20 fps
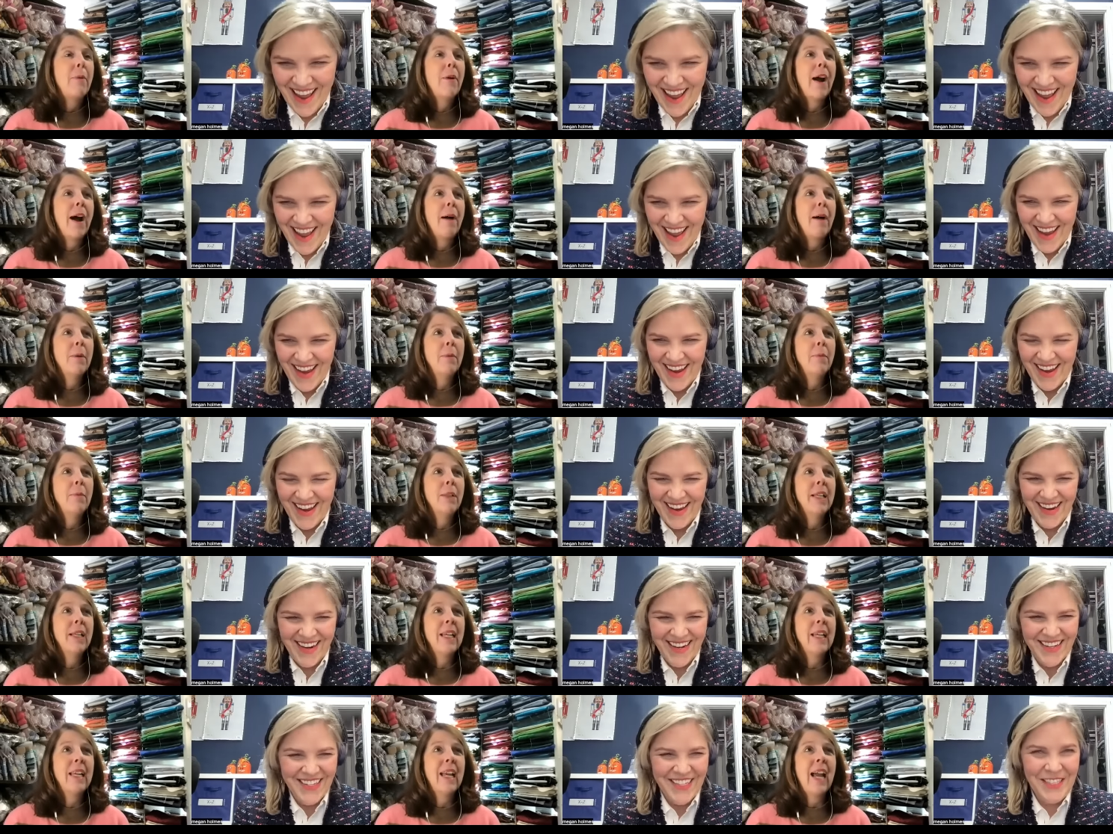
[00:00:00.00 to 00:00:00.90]

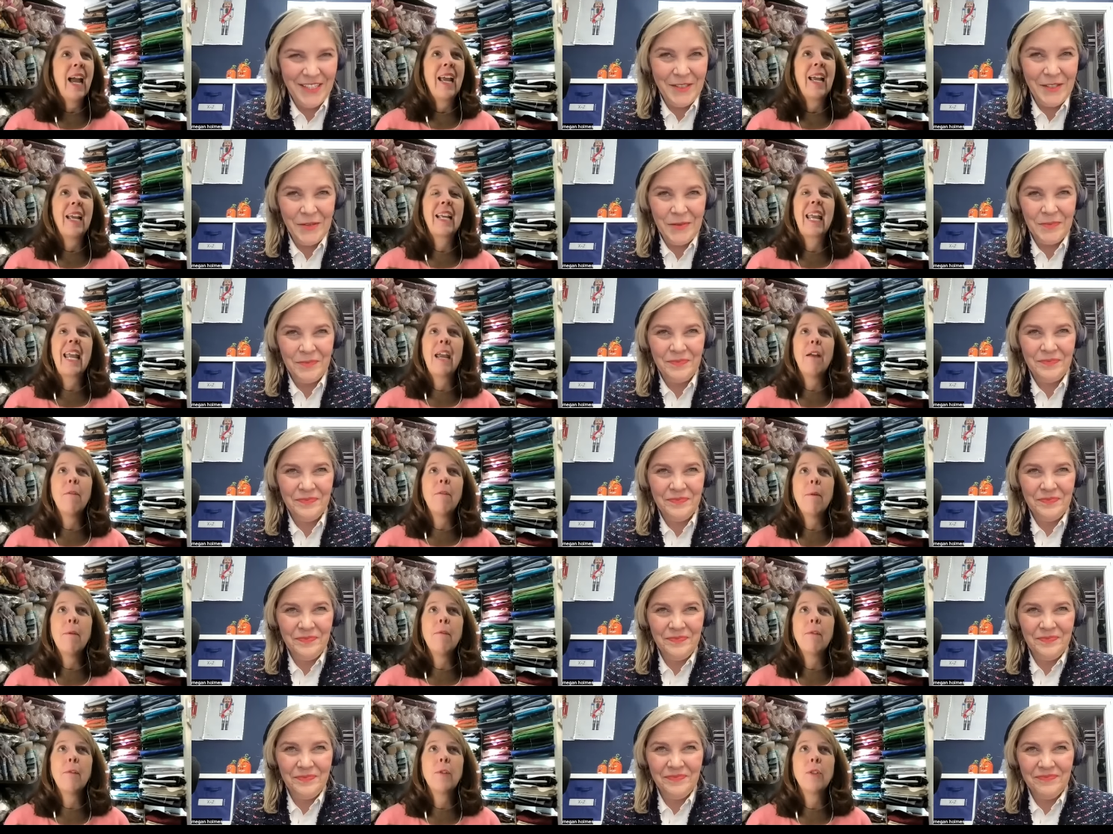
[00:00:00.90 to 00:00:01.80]
Speaker 1: probably I can't
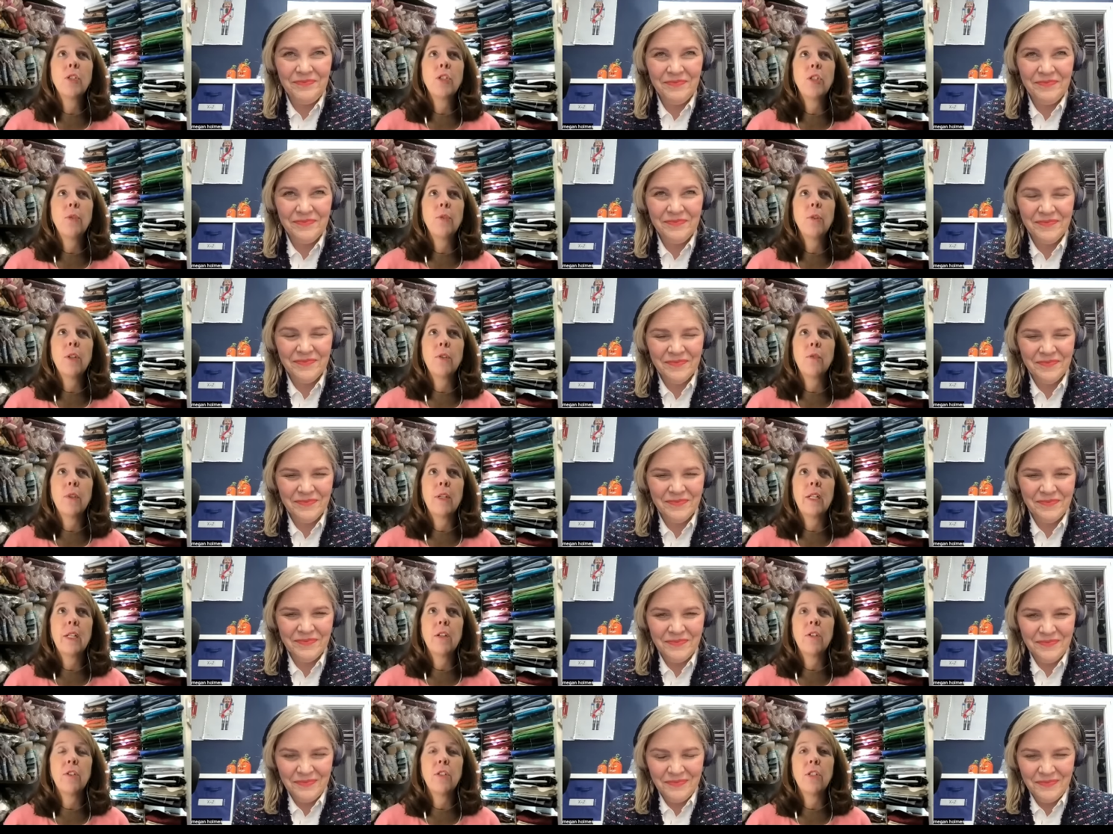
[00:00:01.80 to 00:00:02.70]
remember if it was two or
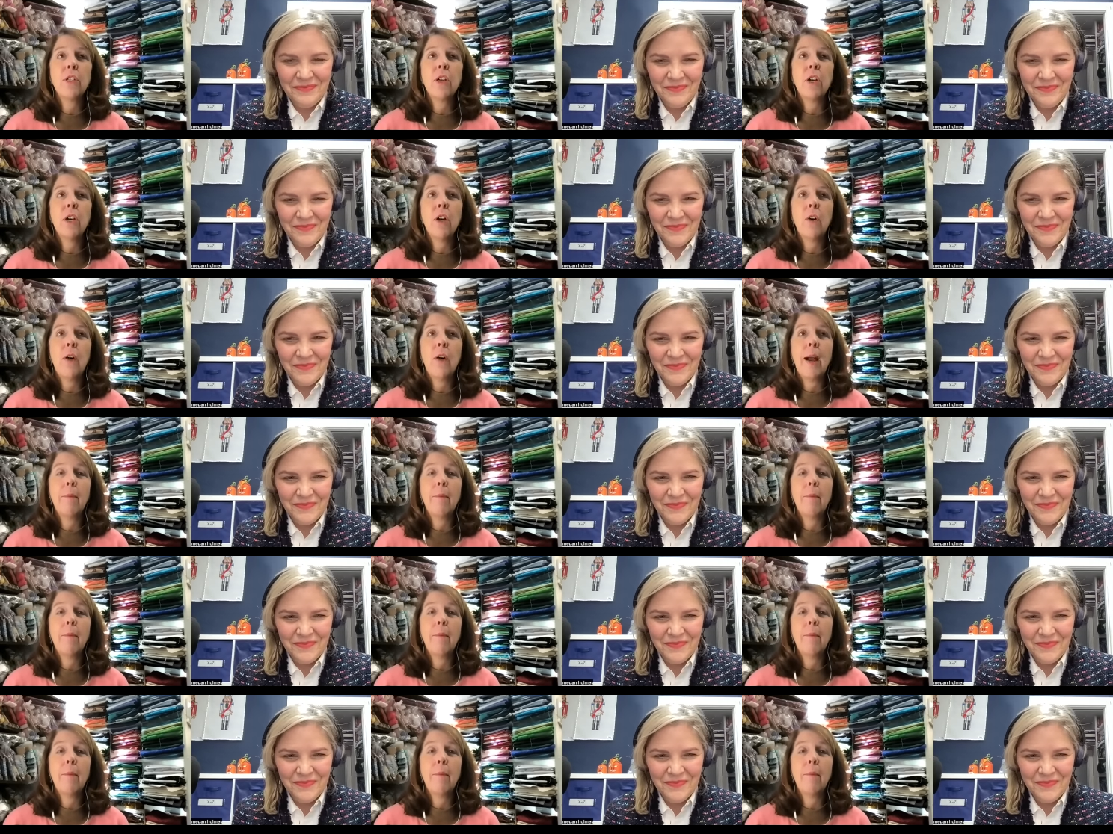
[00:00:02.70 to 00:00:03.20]
three years ago.